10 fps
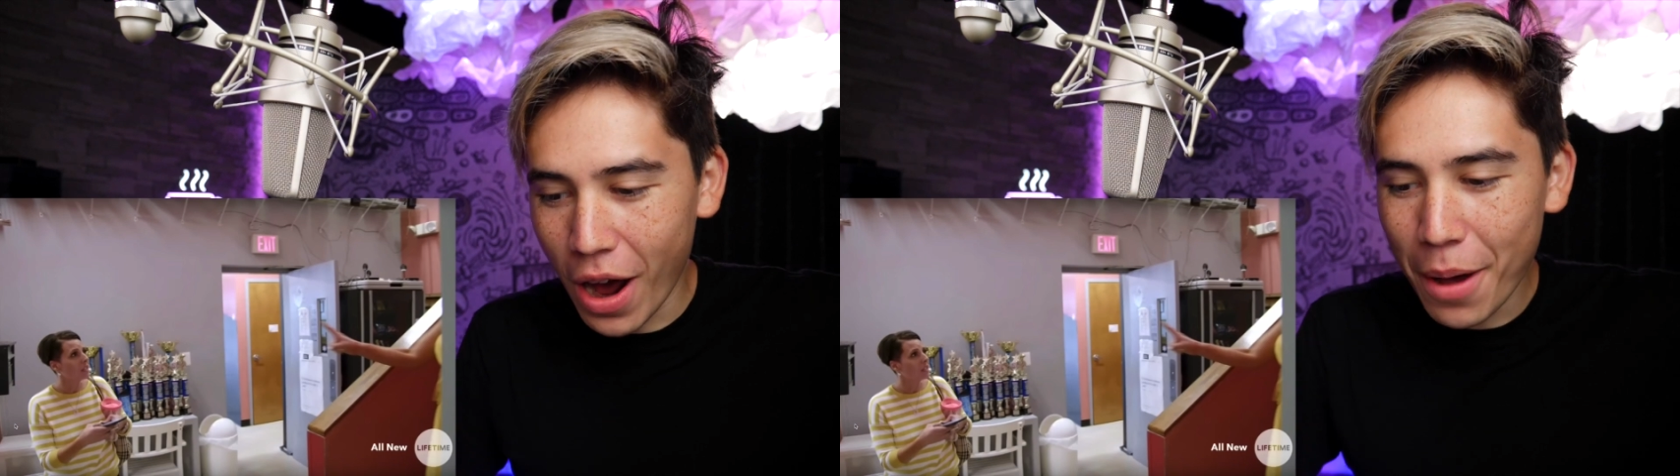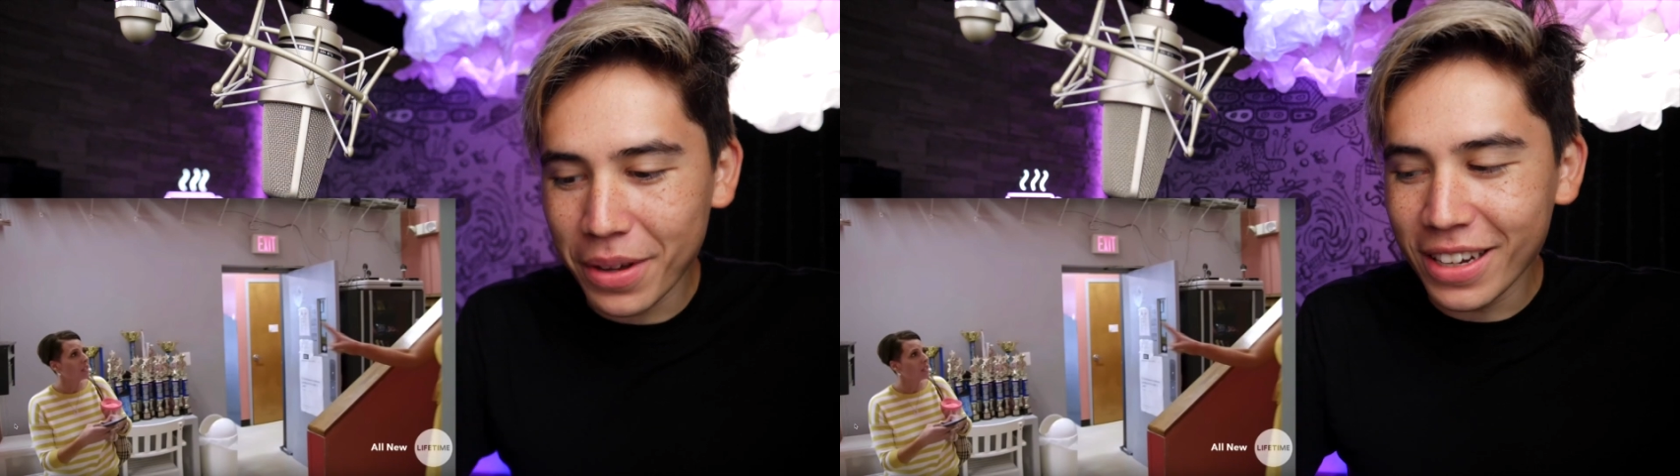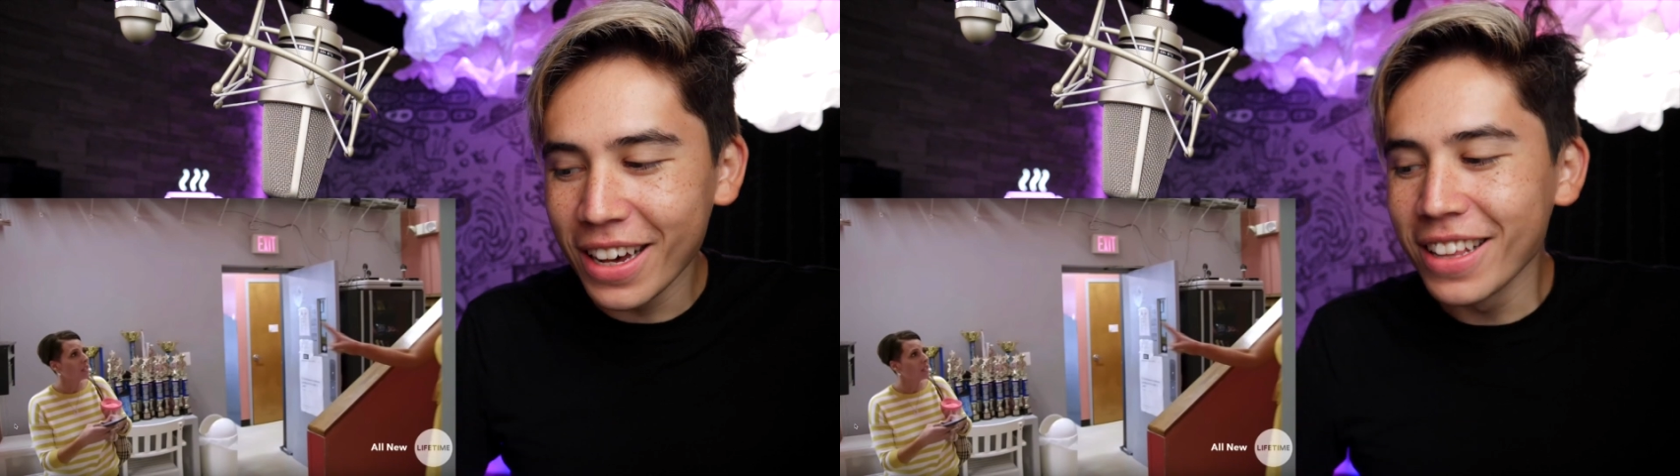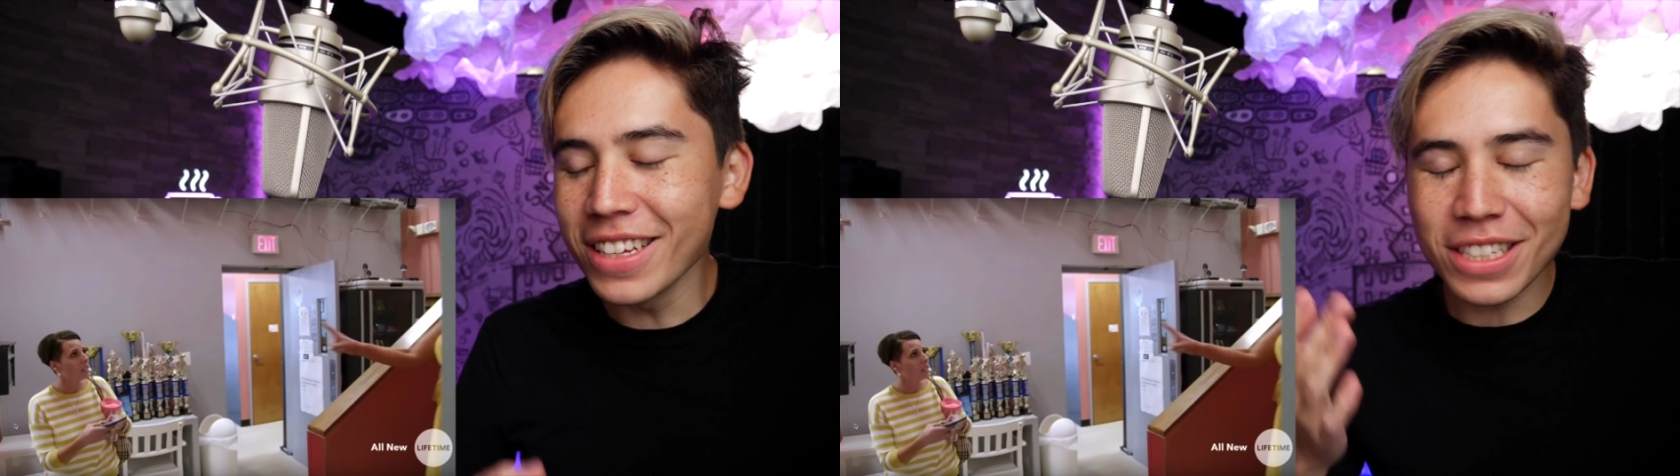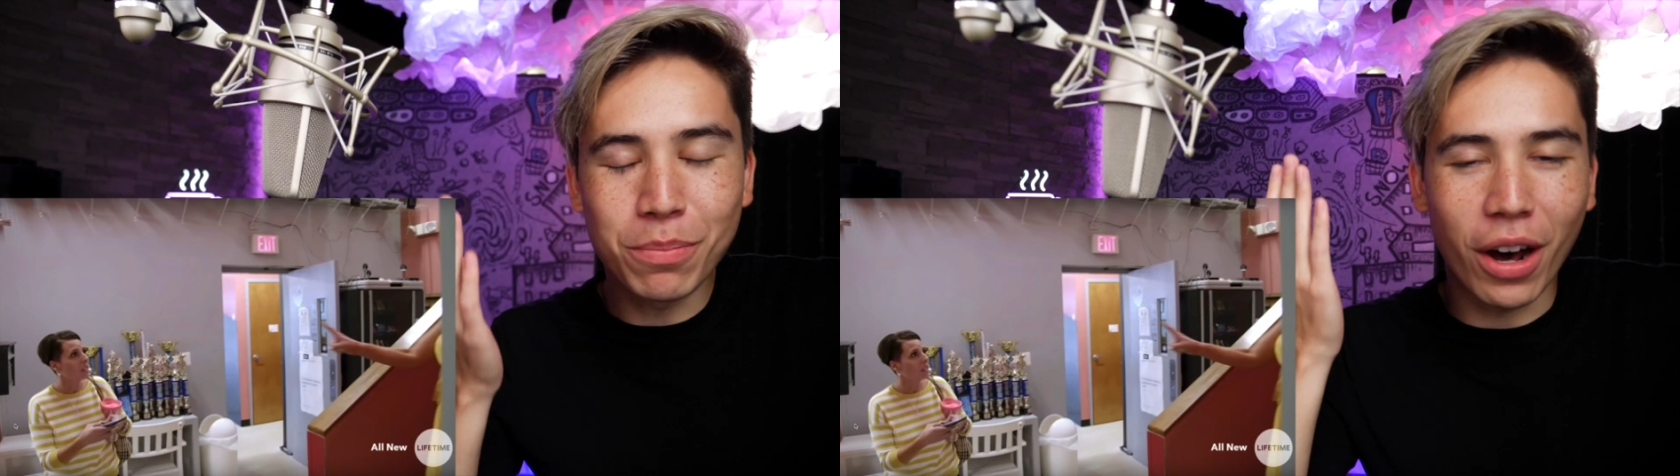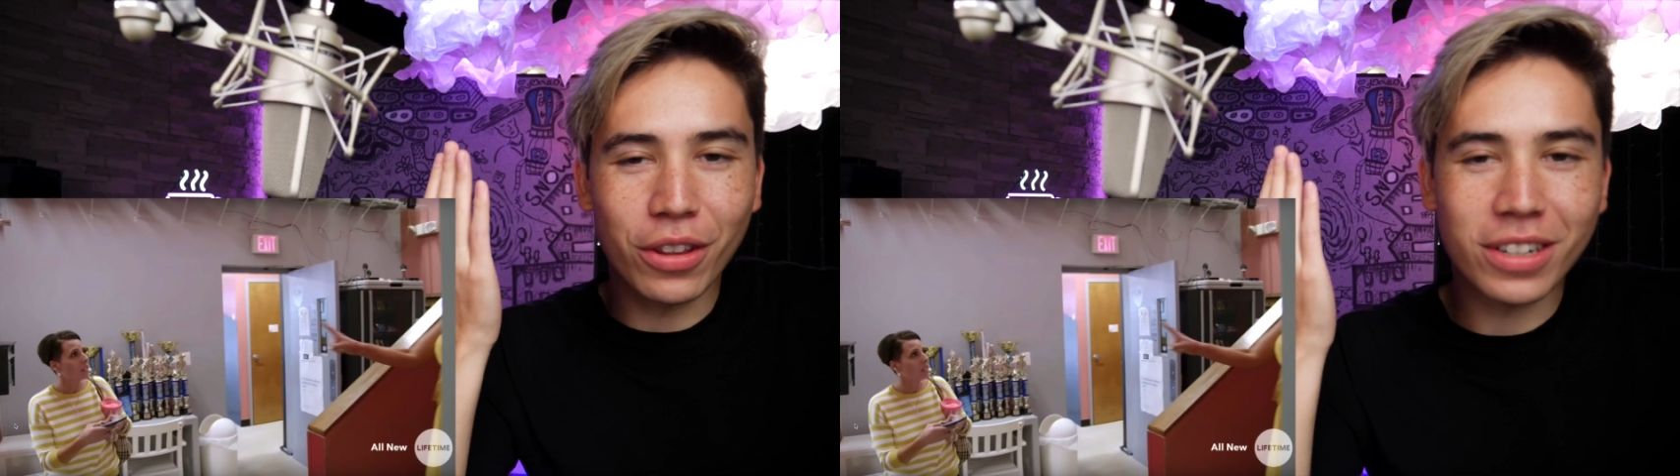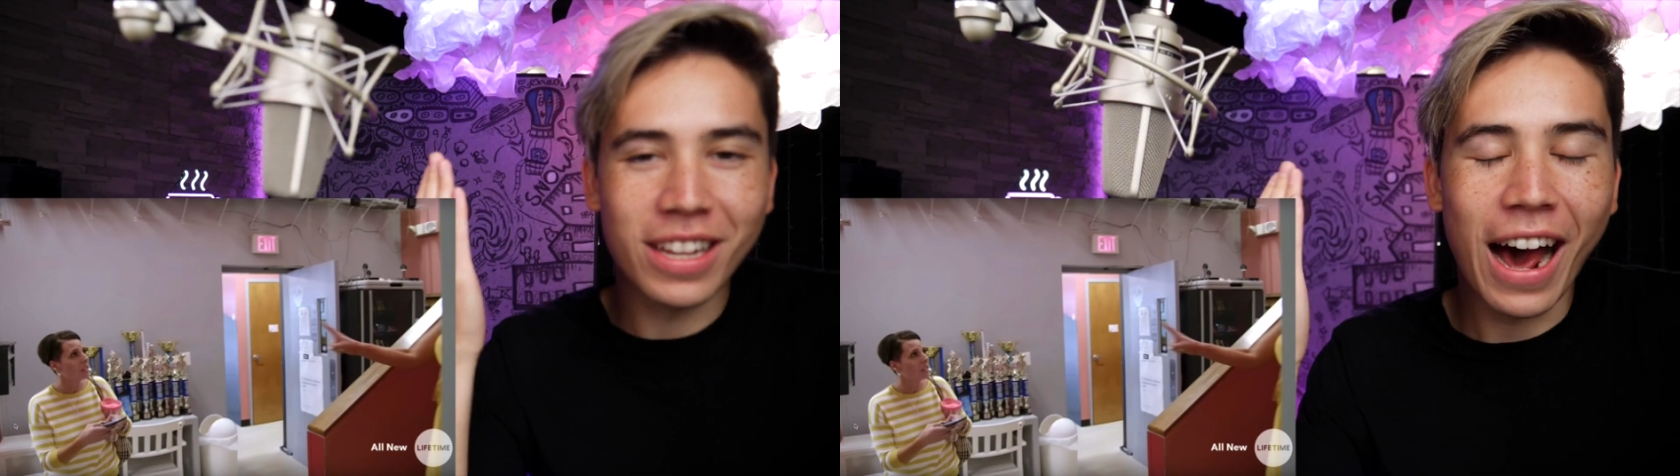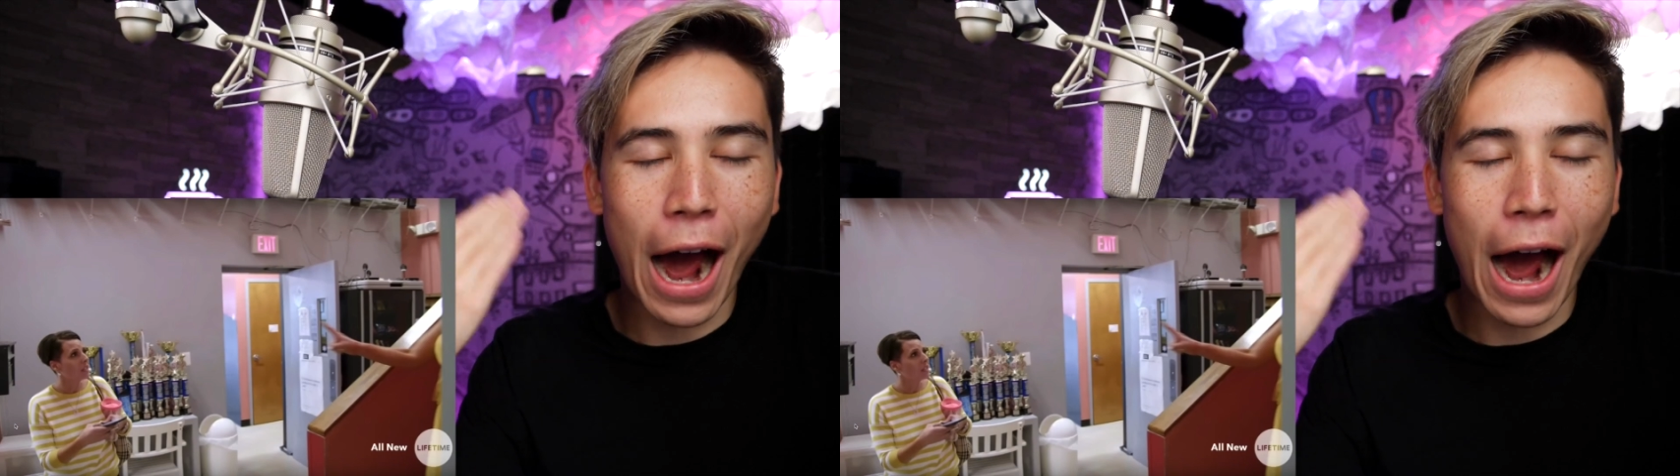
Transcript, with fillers: I mean, these mothers,